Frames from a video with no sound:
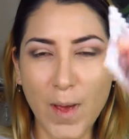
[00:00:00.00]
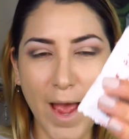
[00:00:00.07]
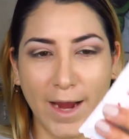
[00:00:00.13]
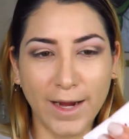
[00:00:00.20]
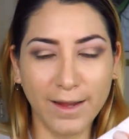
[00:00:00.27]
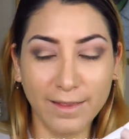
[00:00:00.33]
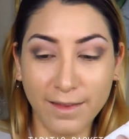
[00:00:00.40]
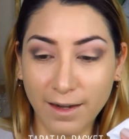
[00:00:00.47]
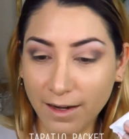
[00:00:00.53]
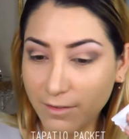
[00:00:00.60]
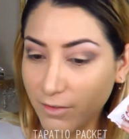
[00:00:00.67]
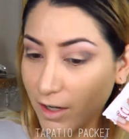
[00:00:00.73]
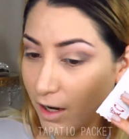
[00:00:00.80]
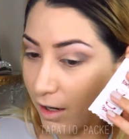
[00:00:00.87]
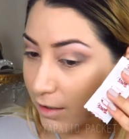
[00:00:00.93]
packet that
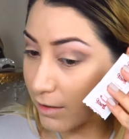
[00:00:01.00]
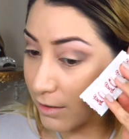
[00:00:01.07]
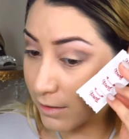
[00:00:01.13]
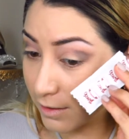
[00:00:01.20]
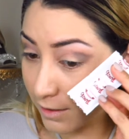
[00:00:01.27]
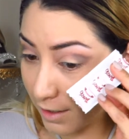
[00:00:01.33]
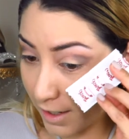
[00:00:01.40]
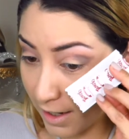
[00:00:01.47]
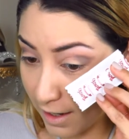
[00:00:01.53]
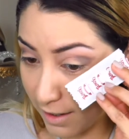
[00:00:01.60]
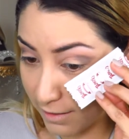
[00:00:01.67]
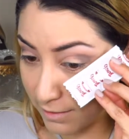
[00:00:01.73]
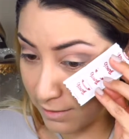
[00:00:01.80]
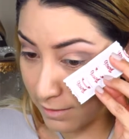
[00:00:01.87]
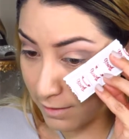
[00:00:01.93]
I've got in
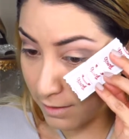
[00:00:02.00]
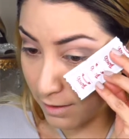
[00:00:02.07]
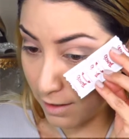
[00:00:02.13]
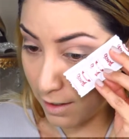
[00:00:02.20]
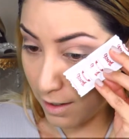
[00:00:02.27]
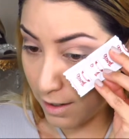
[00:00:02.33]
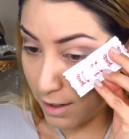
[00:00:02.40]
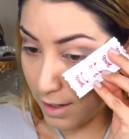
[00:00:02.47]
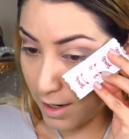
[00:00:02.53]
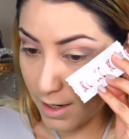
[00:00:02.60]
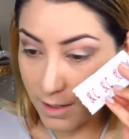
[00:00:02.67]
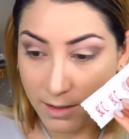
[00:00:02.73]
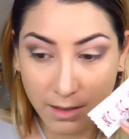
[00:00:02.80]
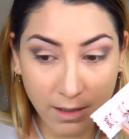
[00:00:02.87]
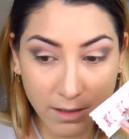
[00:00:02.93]
hand
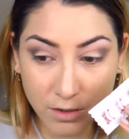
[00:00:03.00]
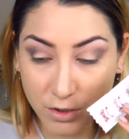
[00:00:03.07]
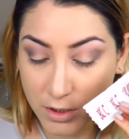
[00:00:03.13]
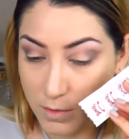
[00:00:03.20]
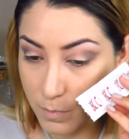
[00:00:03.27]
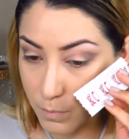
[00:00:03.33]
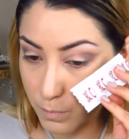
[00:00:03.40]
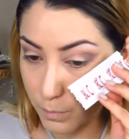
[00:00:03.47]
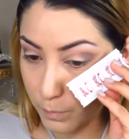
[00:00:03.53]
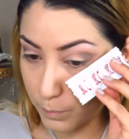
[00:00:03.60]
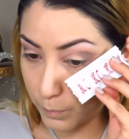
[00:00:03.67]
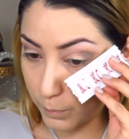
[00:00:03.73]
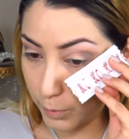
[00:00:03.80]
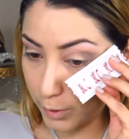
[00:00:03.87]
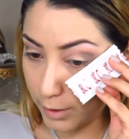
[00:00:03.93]
and just
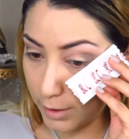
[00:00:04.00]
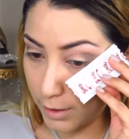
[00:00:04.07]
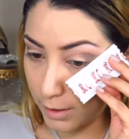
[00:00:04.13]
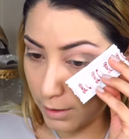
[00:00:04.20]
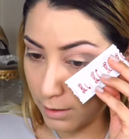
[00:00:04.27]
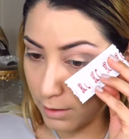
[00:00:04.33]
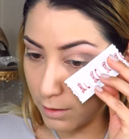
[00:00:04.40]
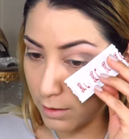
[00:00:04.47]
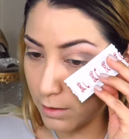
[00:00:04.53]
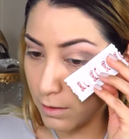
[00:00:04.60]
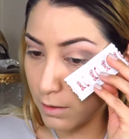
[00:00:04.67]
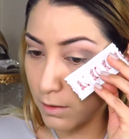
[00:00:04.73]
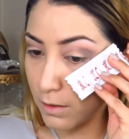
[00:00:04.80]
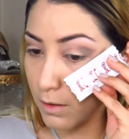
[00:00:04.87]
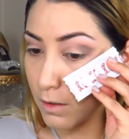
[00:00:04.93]
put it
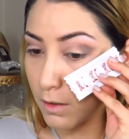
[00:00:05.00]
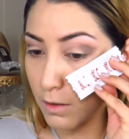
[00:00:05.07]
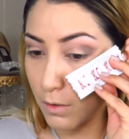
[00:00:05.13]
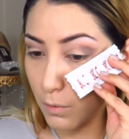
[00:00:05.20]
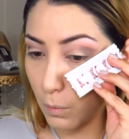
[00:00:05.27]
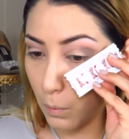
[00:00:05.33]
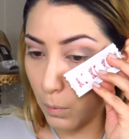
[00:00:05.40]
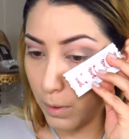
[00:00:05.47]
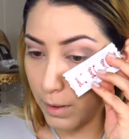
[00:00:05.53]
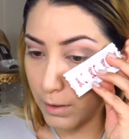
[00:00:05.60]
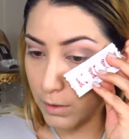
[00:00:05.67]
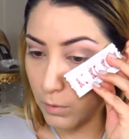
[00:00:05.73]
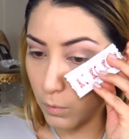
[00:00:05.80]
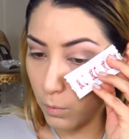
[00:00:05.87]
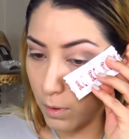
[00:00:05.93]
where
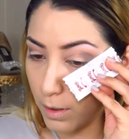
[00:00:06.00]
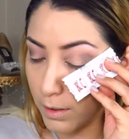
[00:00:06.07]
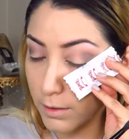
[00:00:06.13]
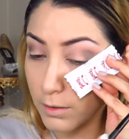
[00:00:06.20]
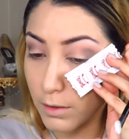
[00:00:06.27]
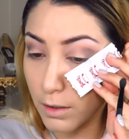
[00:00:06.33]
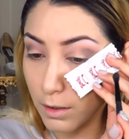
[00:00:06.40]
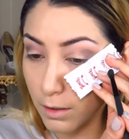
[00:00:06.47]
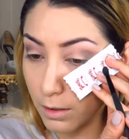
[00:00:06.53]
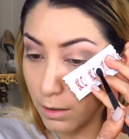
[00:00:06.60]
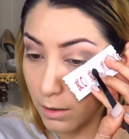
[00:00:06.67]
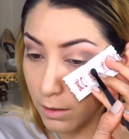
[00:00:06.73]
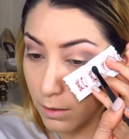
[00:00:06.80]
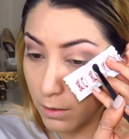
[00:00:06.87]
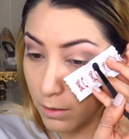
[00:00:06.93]
you want your
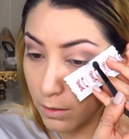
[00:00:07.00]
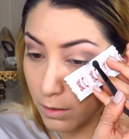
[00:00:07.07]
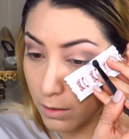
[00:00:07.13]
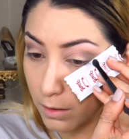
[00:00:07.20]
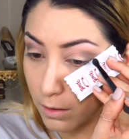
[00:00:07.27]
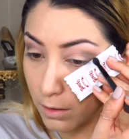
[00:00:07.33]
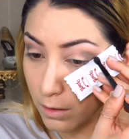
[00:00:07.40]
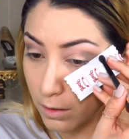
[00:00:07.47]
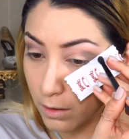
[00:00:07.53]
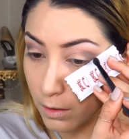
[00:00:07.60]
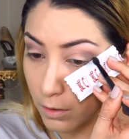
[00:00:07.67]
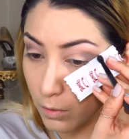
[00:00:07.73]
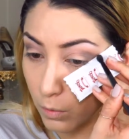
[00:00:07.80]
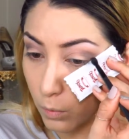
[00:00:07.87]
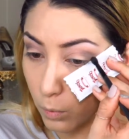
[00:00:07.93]

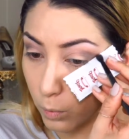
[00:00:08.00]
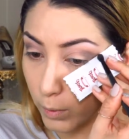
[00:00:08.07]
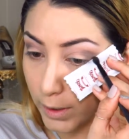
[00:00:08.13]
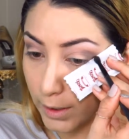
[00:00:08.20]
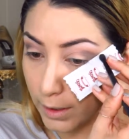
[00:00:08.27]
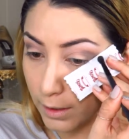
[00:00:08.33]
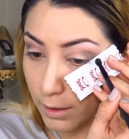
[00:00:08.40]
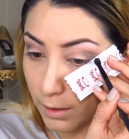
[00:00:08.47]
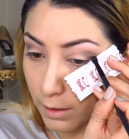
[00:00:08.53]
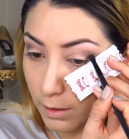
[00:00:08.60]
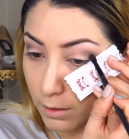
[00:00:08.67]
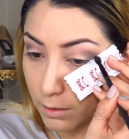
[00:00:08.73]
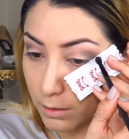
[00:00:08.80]
wing